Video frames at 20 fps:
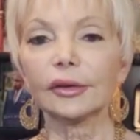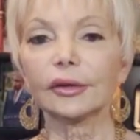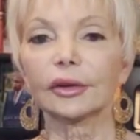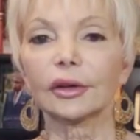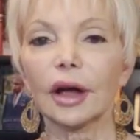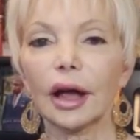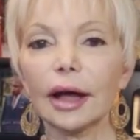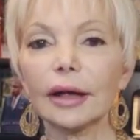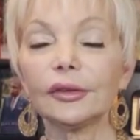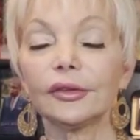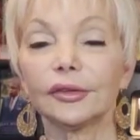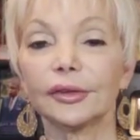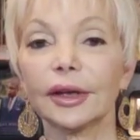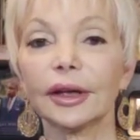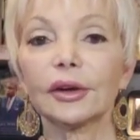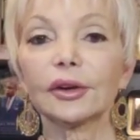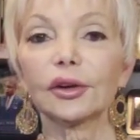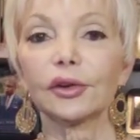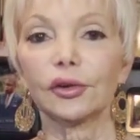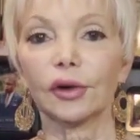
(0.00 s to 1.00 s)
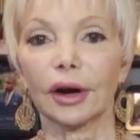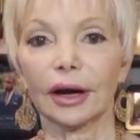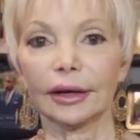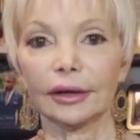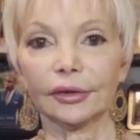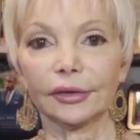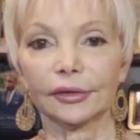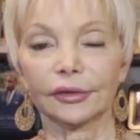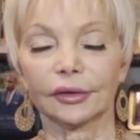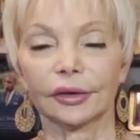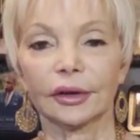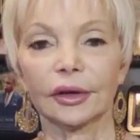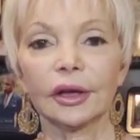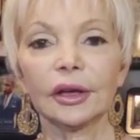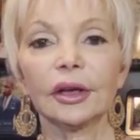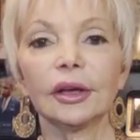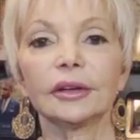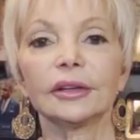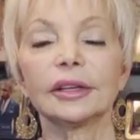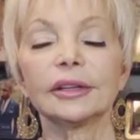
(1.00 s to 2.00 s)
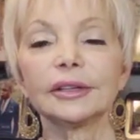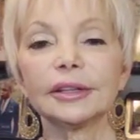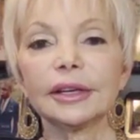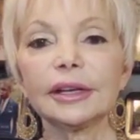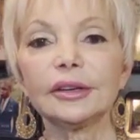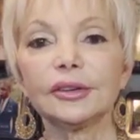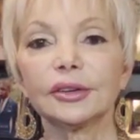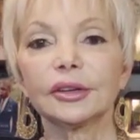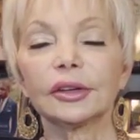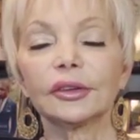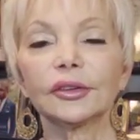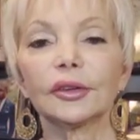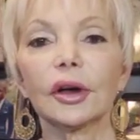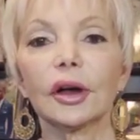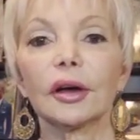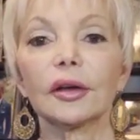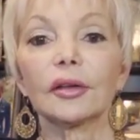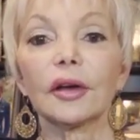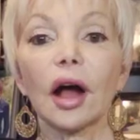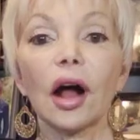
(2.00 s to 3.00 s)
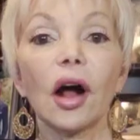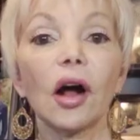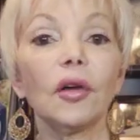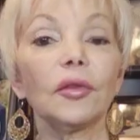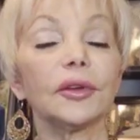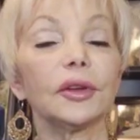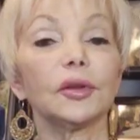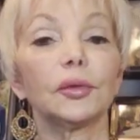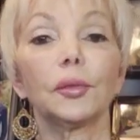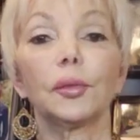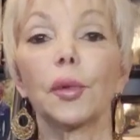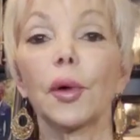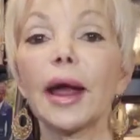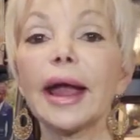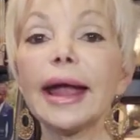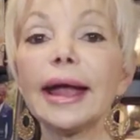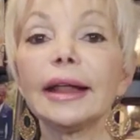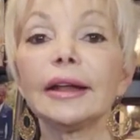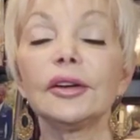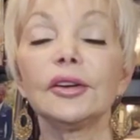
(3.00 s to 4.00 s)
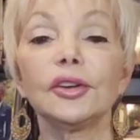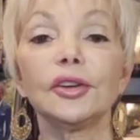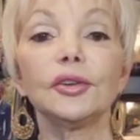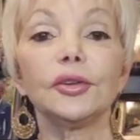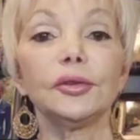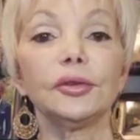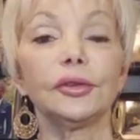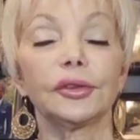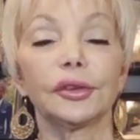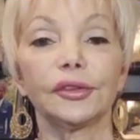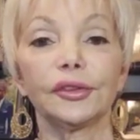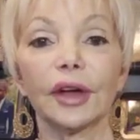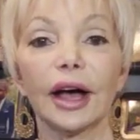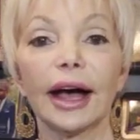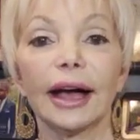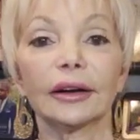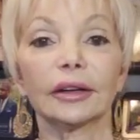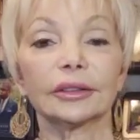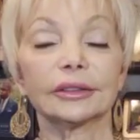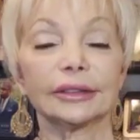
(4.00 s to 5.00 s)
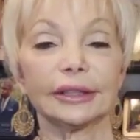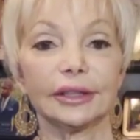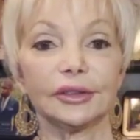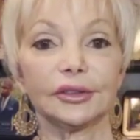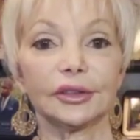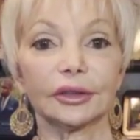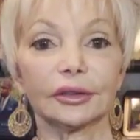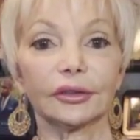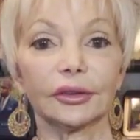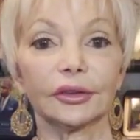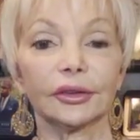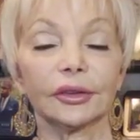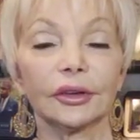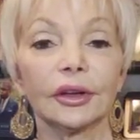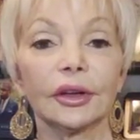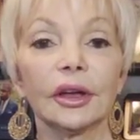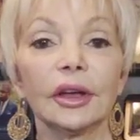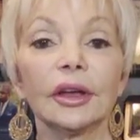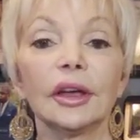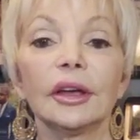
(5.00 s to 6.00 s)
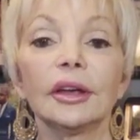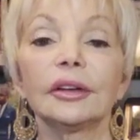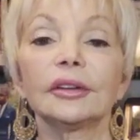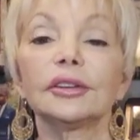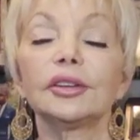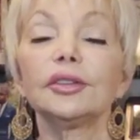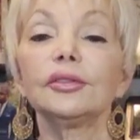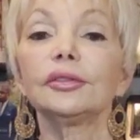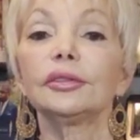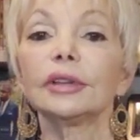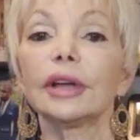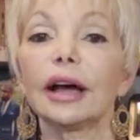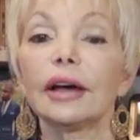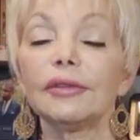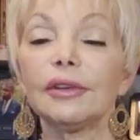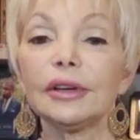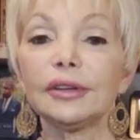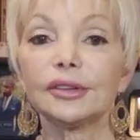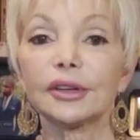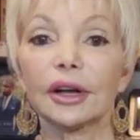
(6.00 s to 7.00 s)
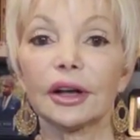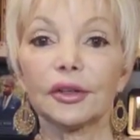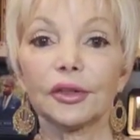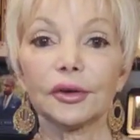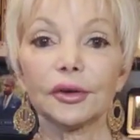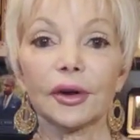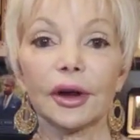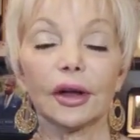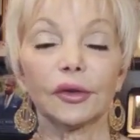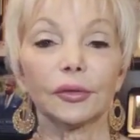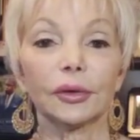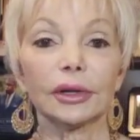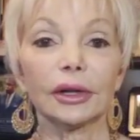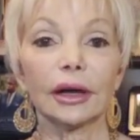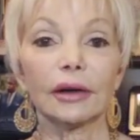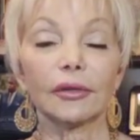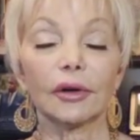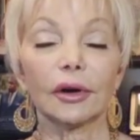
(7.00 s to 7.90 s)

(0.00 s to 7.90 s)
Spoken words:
God sent Christ to teach us all these brand new societal teachings. To love each other as we love